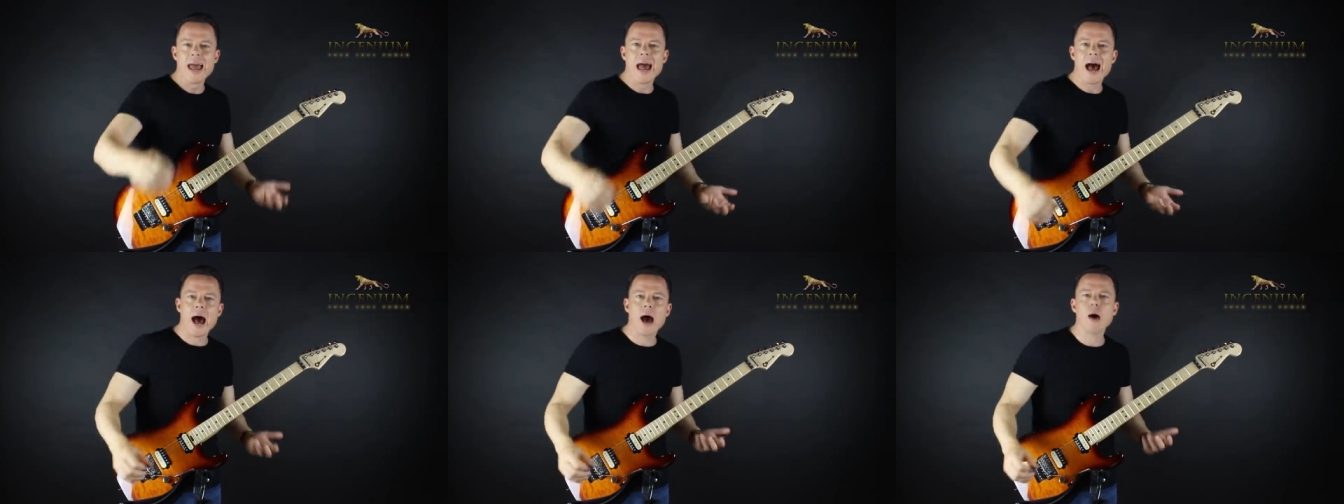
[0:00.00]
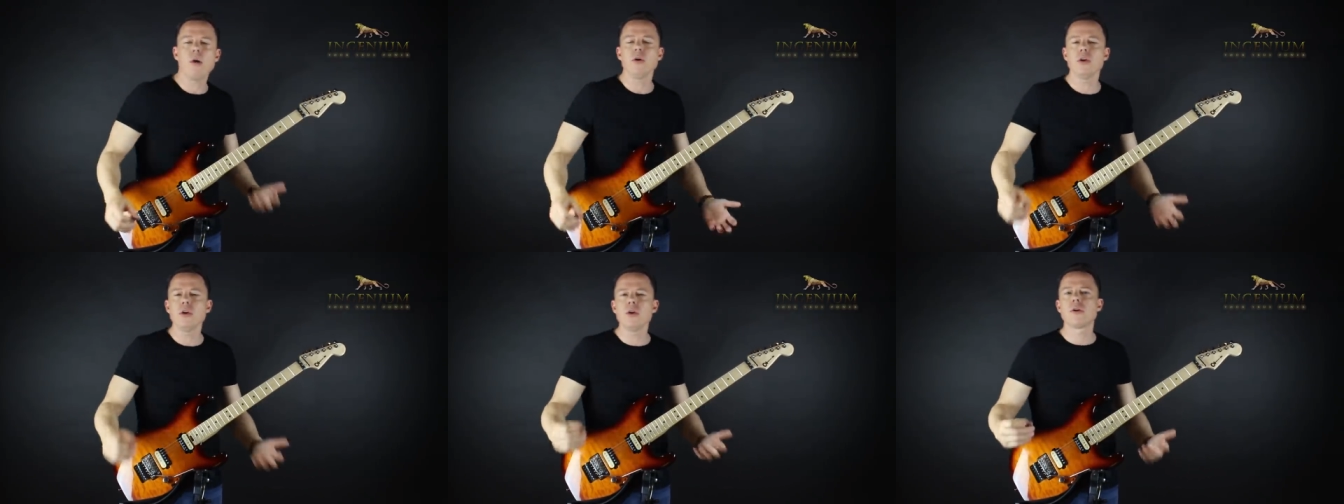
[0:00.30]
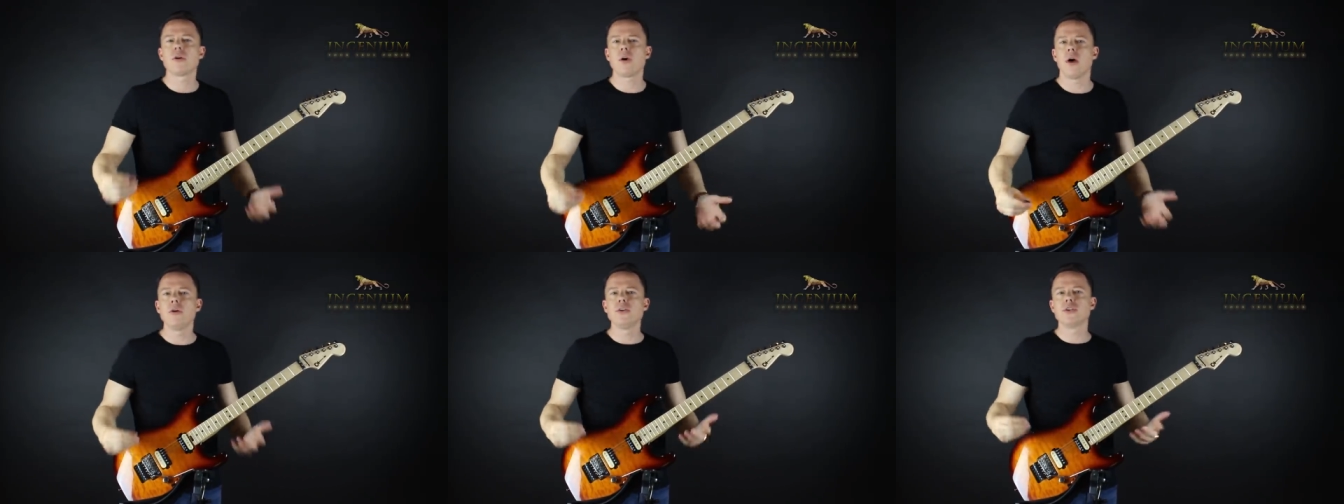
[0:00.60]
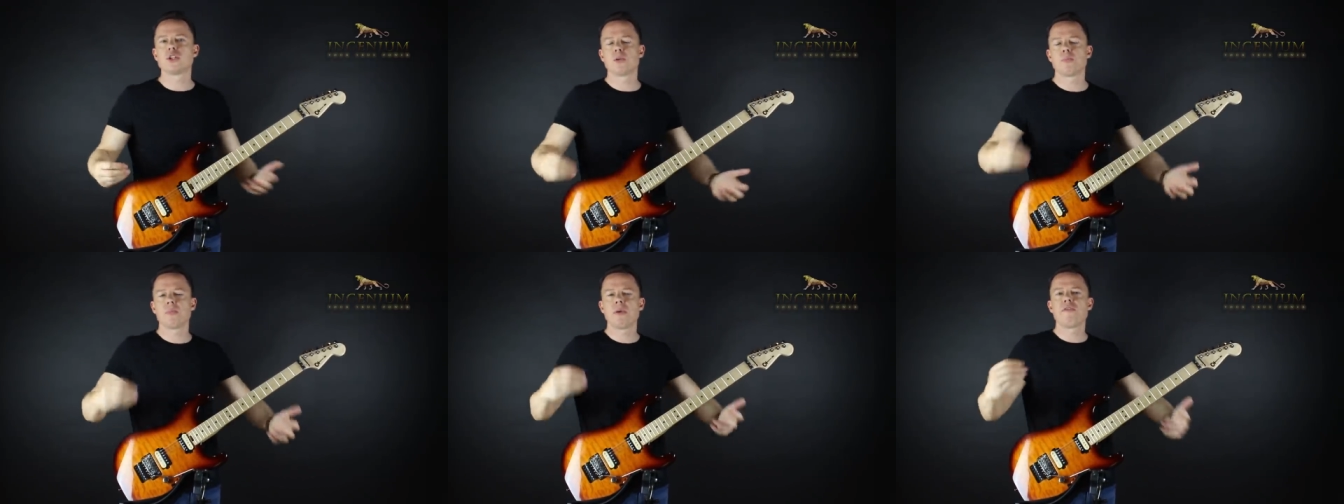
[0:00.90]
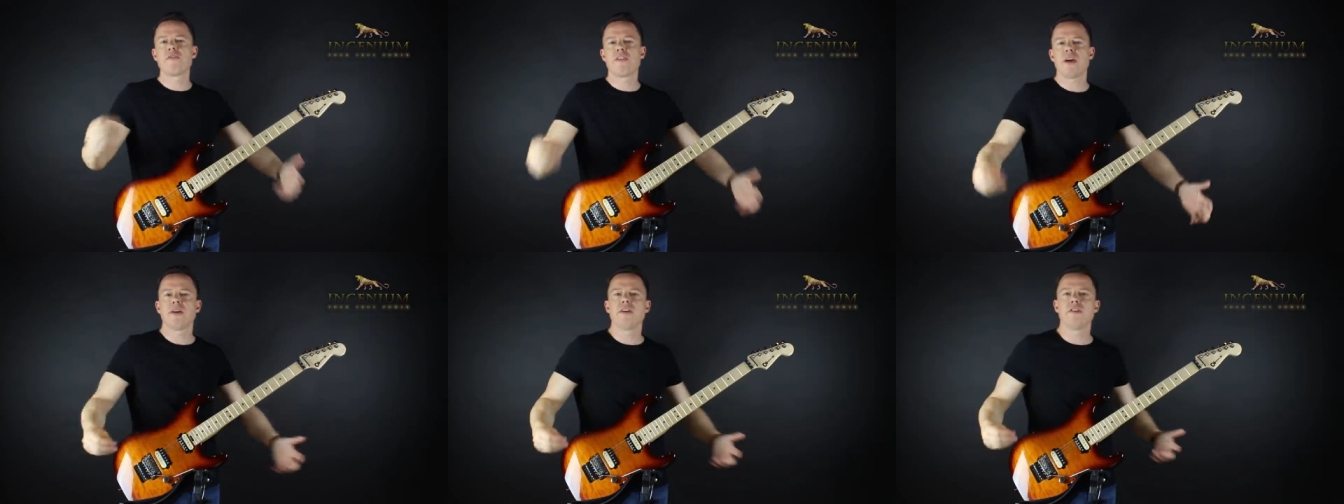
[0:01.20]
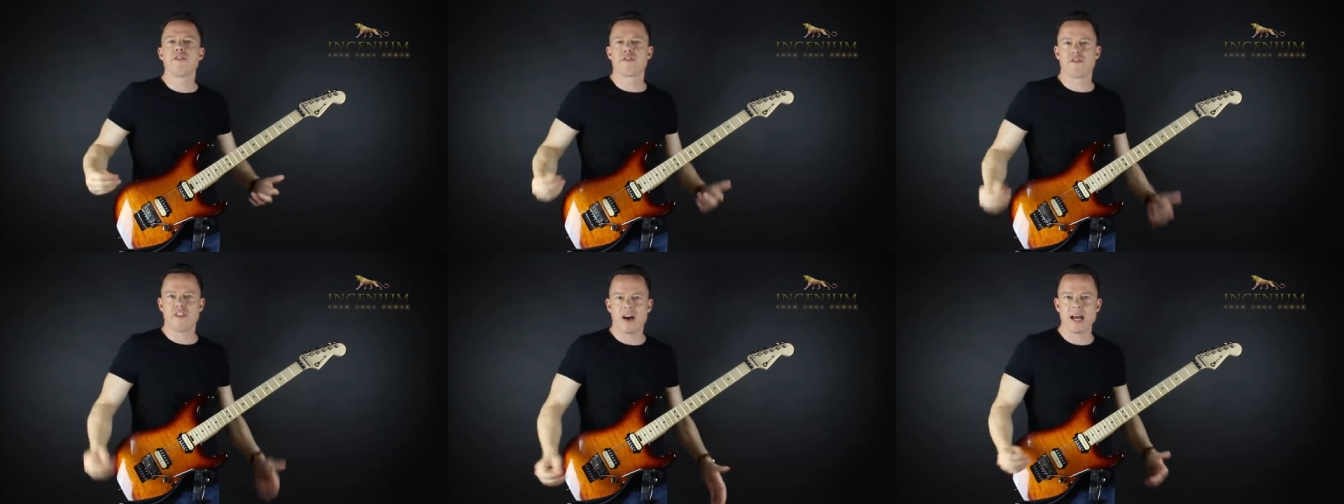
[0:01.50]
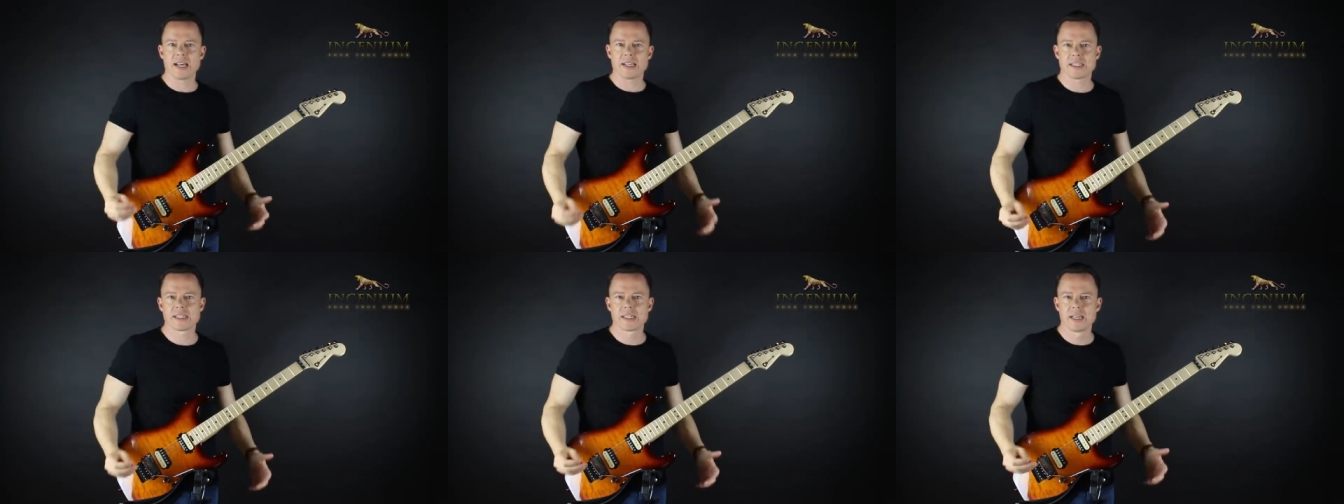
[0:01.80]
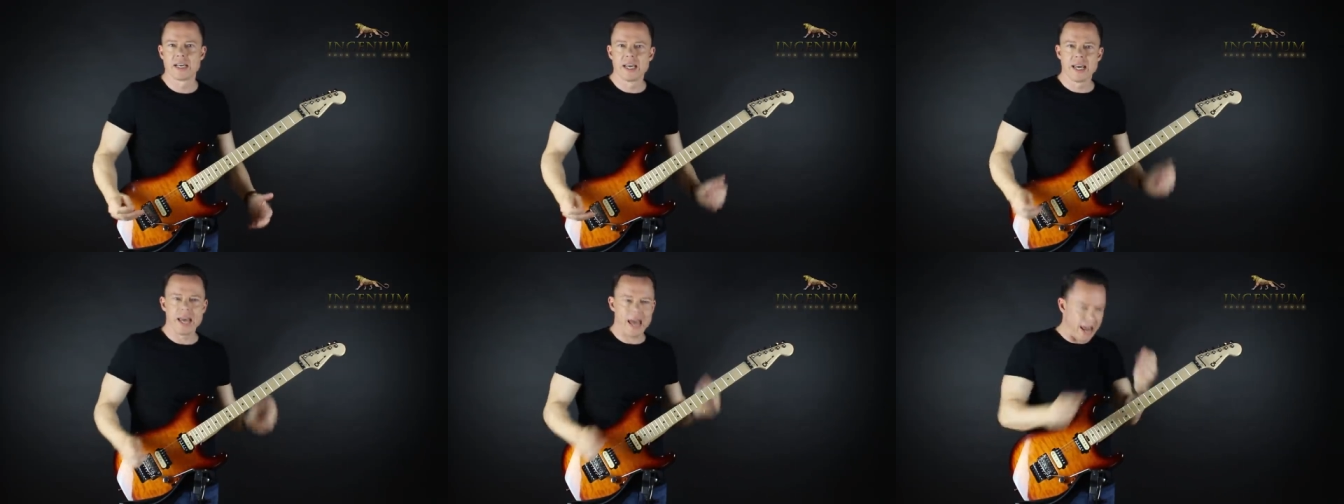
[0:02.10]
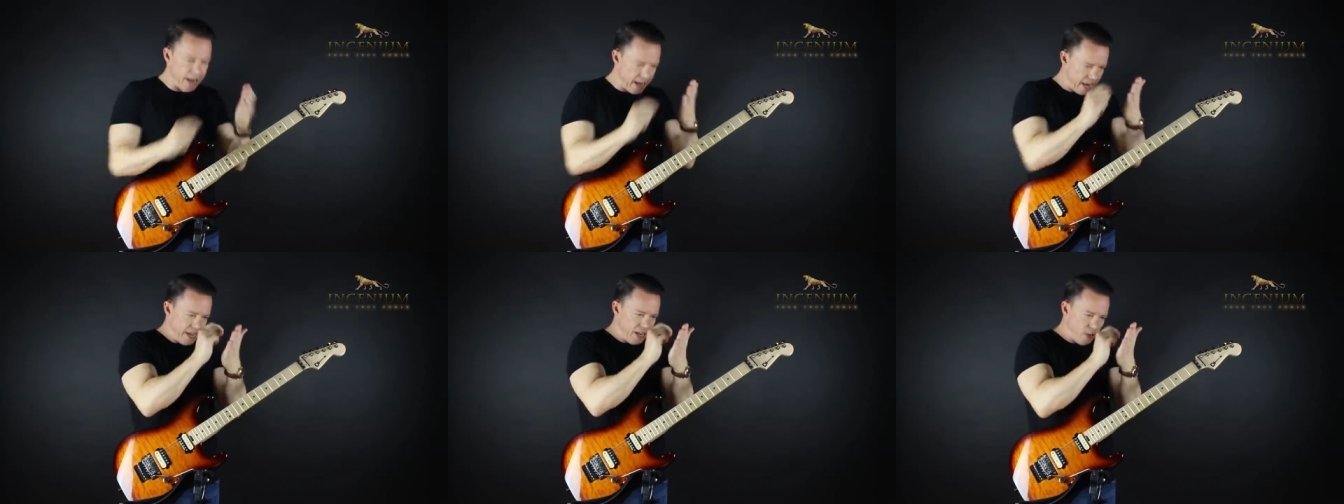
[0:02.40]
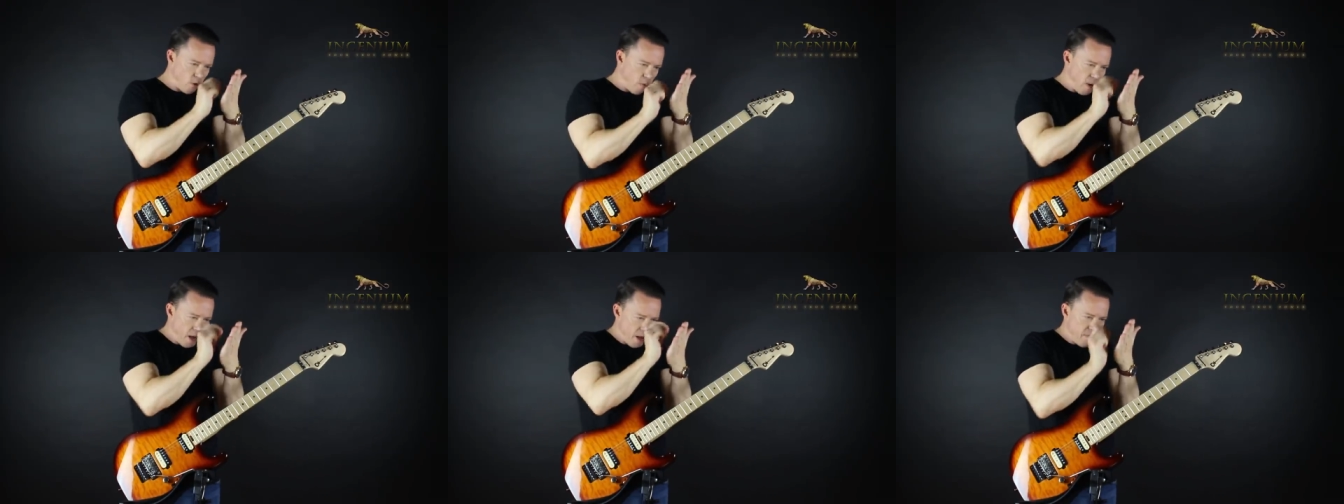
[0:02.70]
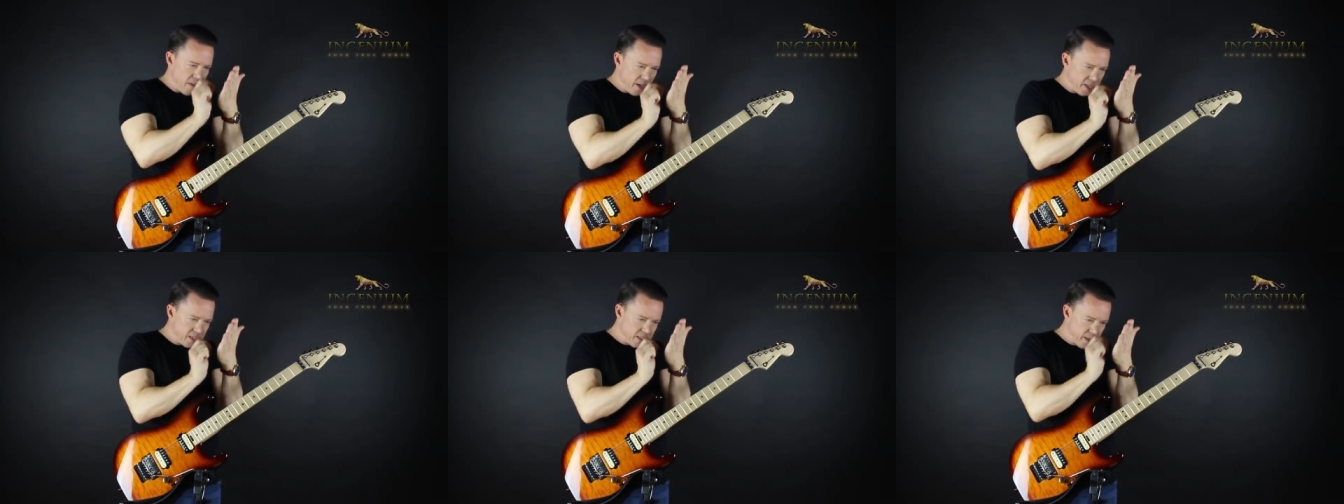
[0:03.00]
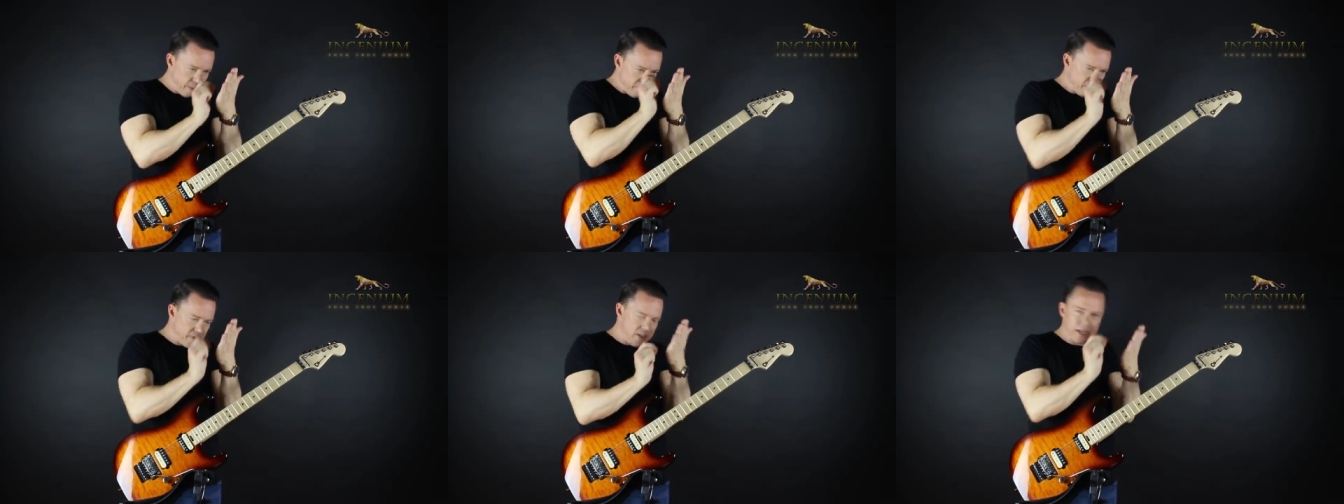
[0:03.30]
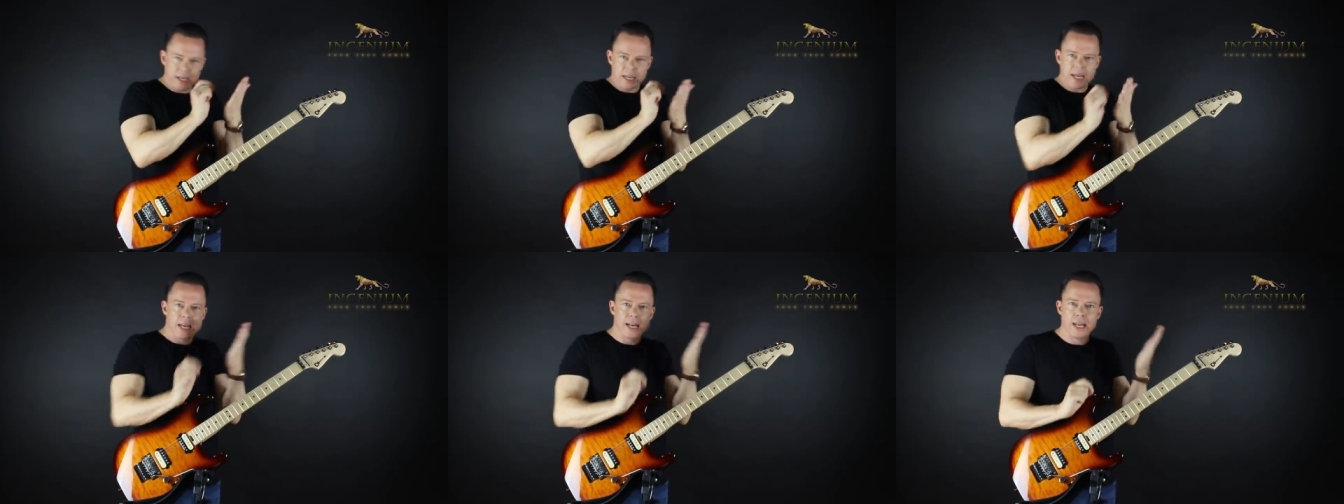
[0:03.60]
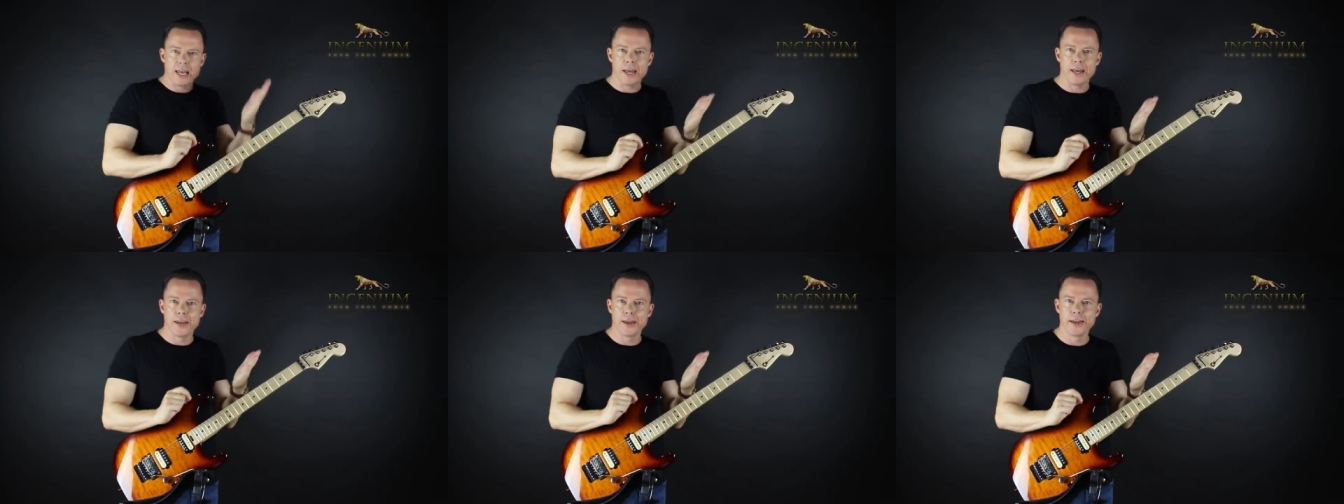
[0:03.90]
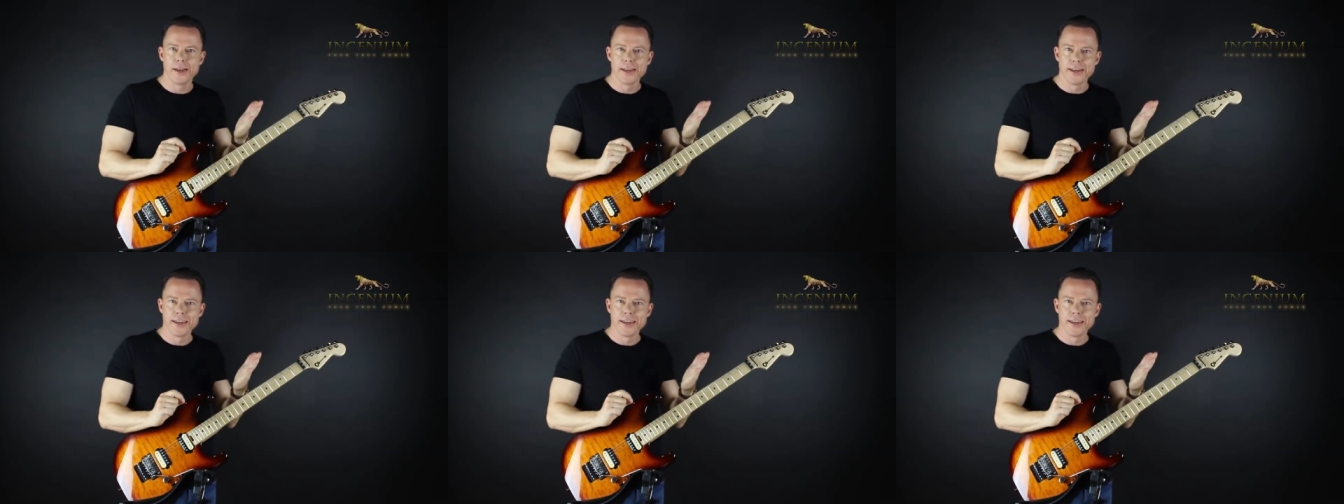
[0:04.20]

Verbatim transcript: How are you going to be very fast at engraving something in a